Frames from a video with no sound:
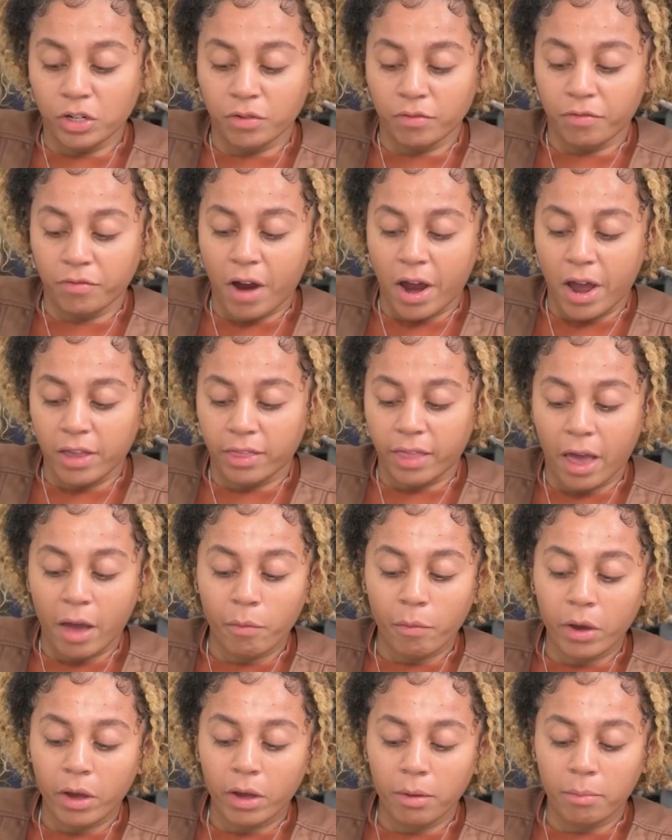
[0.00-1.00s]
can fry it that
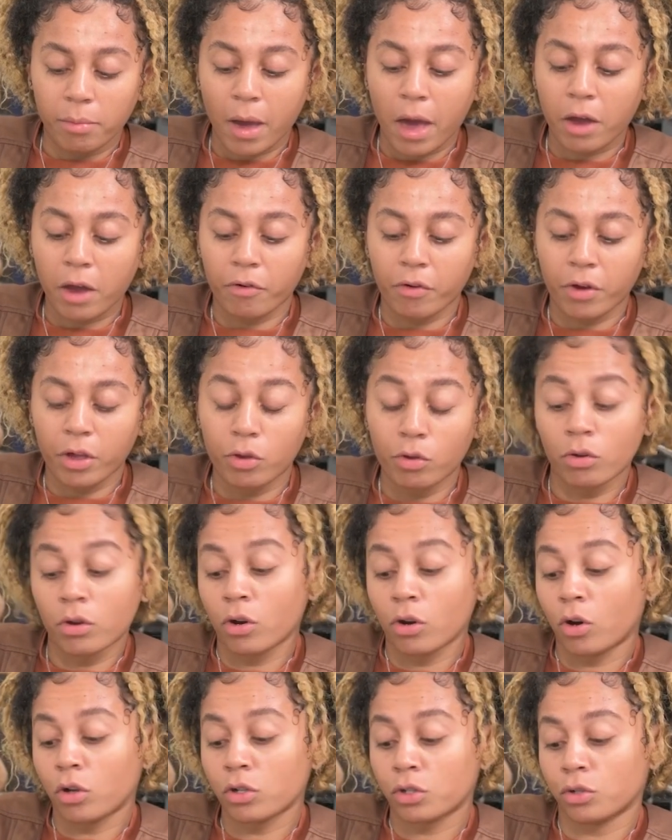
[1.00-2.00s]
way and batter it. You could
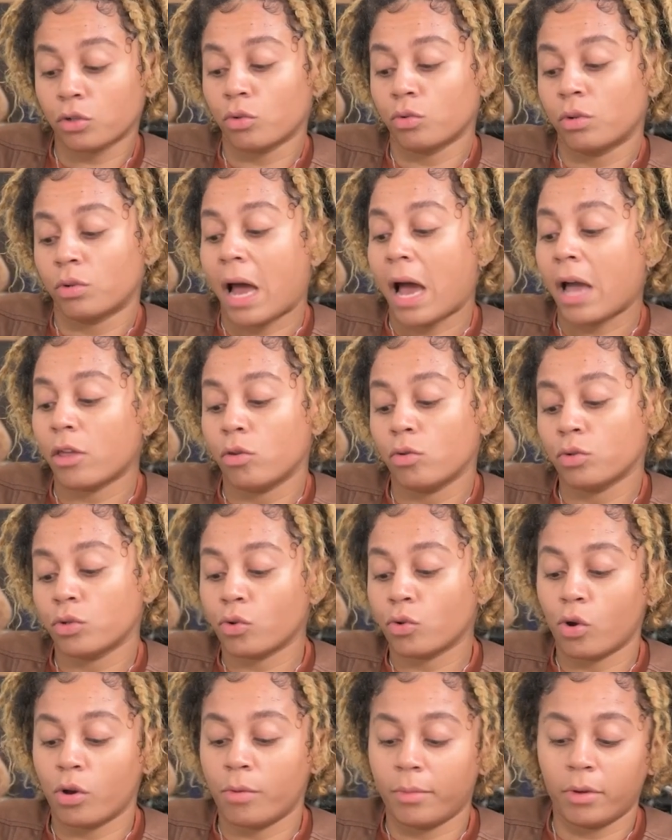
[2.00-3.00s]
also not use
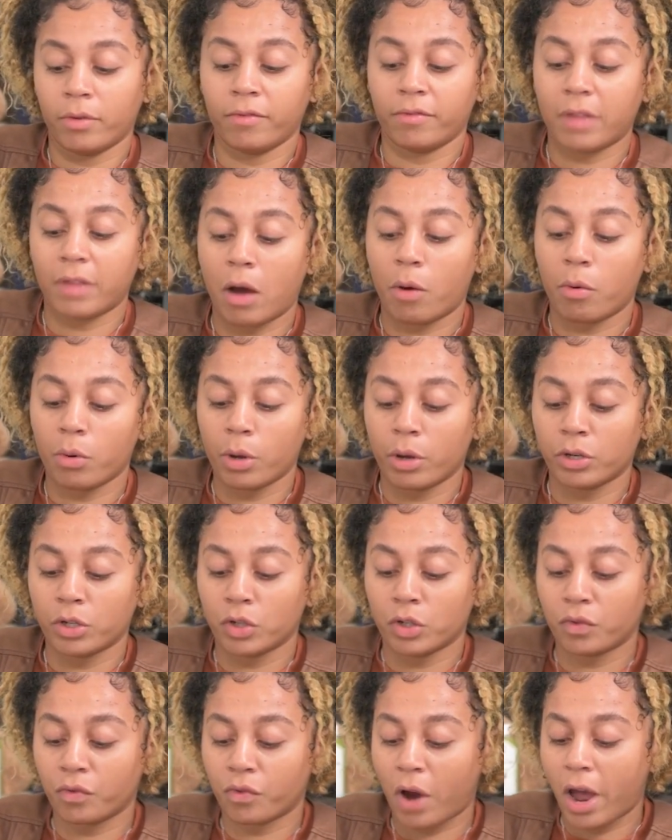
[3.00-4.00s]
cornmeal and flour and
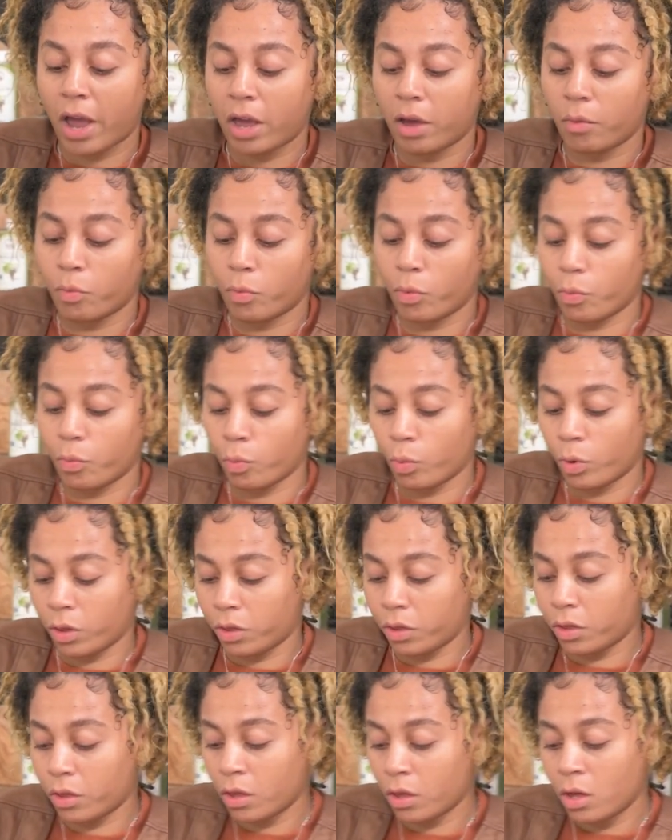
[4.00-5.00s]
just fry it
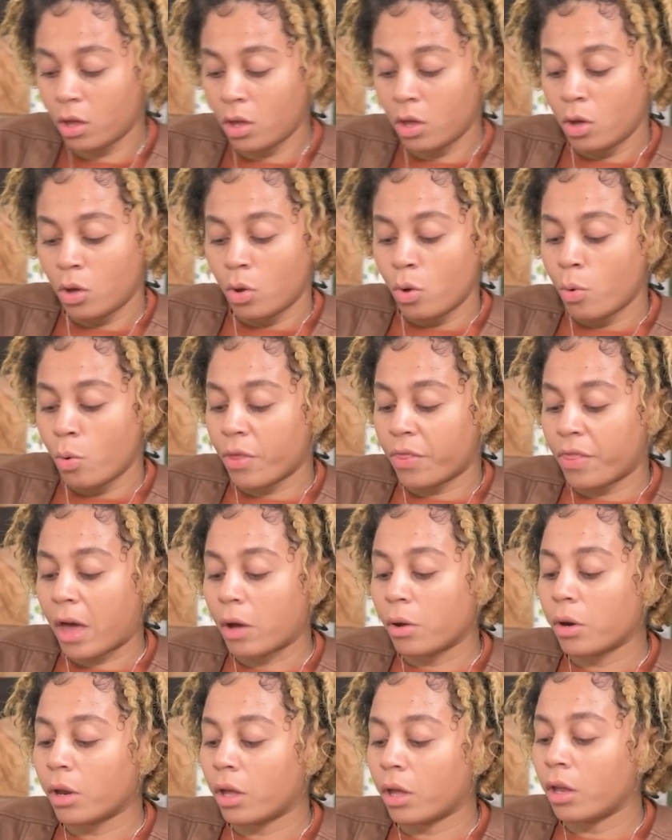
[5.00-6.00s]

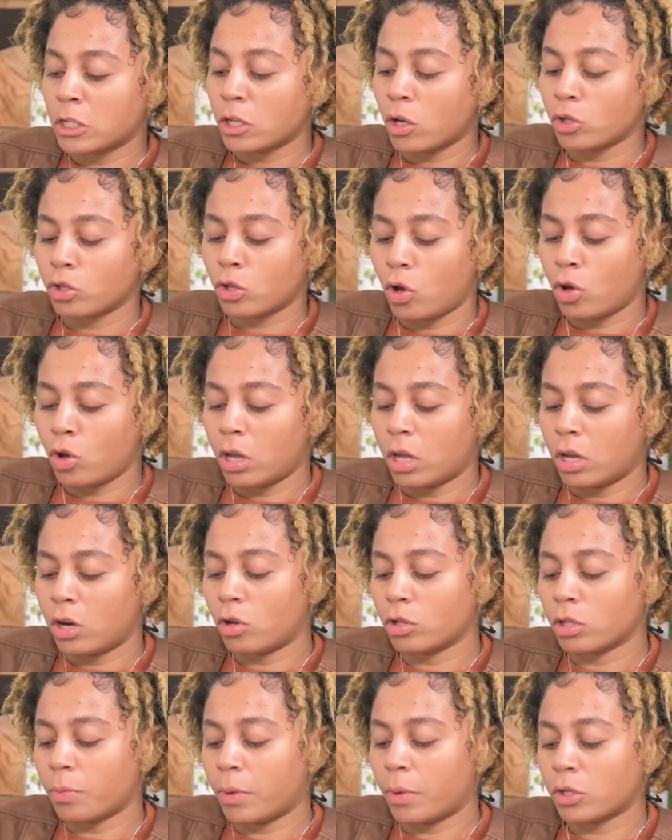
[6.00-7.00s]
without it. So it all
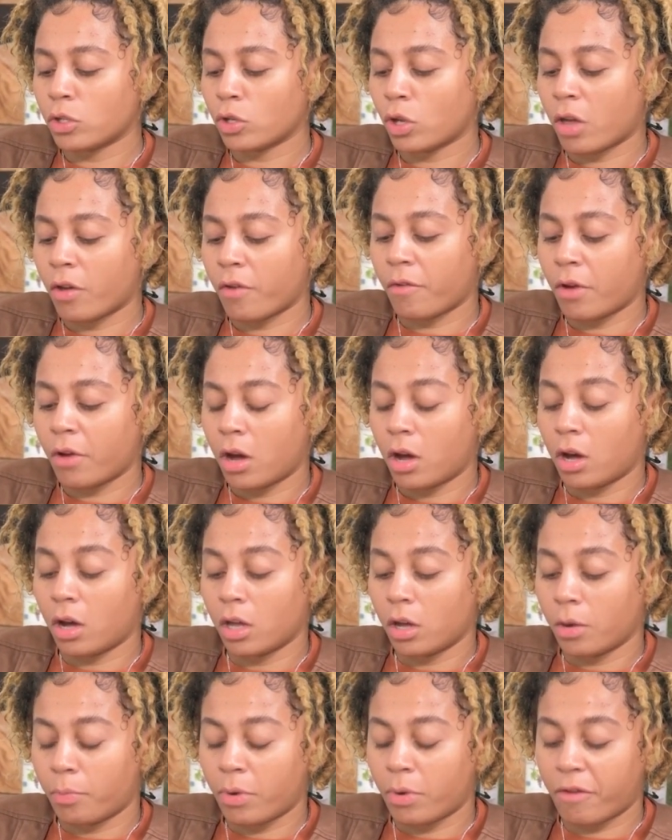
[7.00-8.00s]
depends on
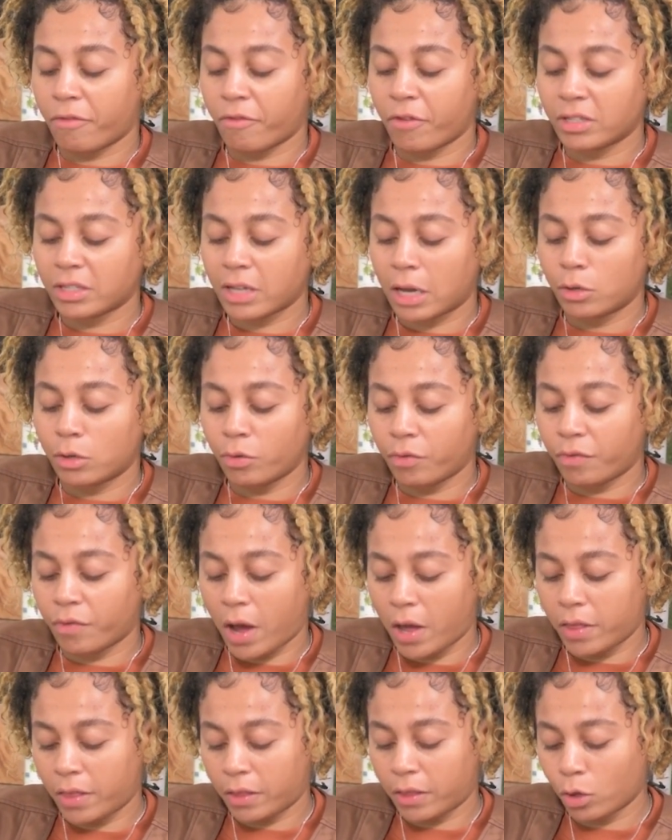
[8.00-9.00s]
your preference. I do
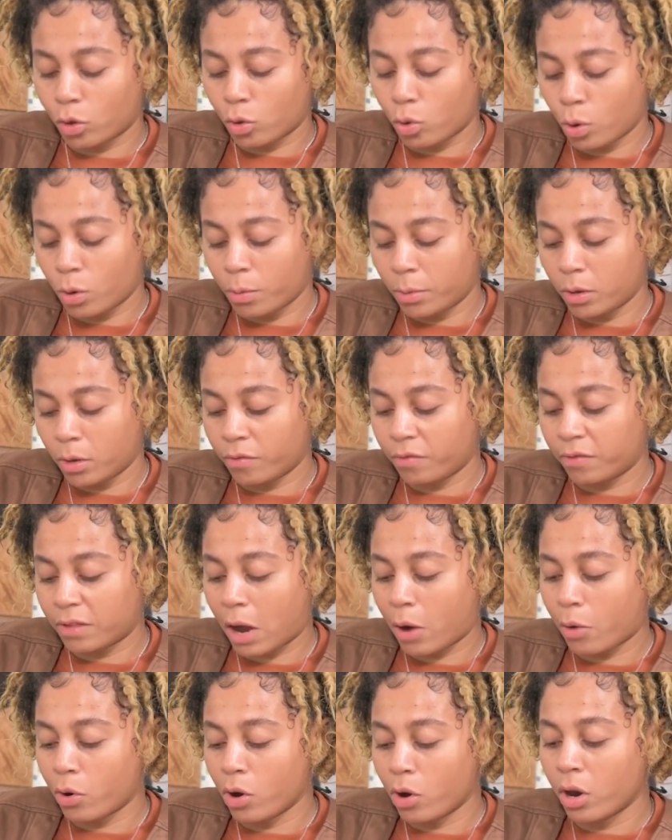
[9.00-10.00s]
find that the cornmeal and
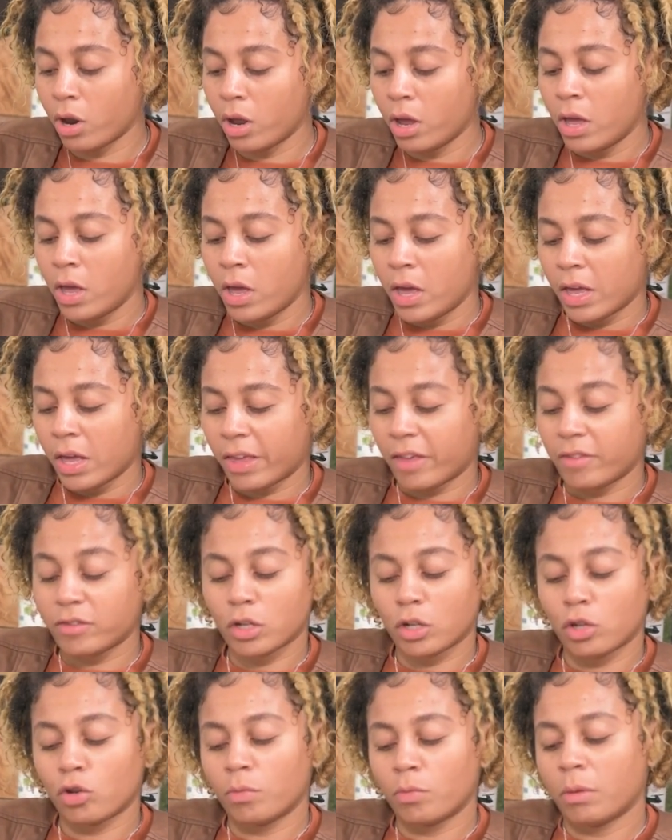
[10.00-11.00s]
flour gives it a
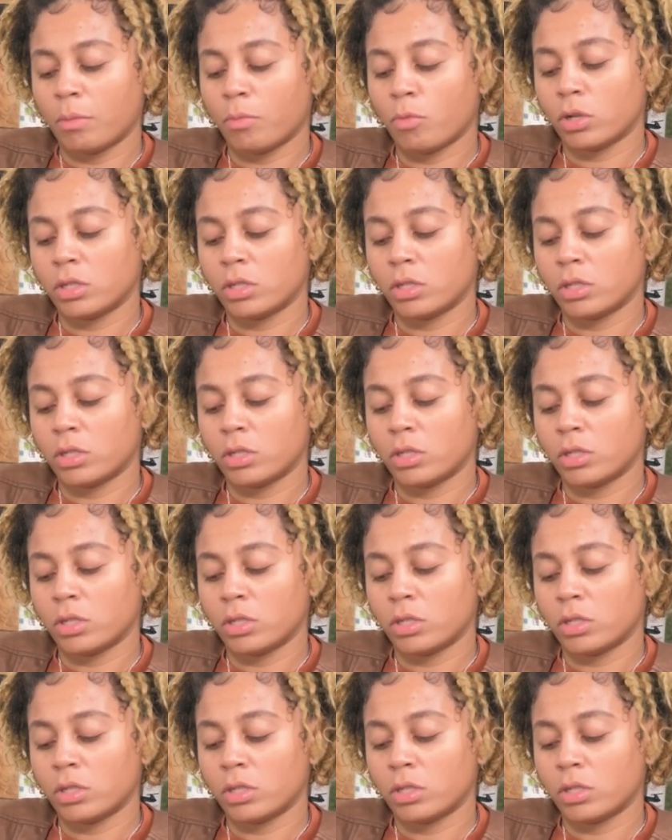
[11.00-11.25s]
little bit more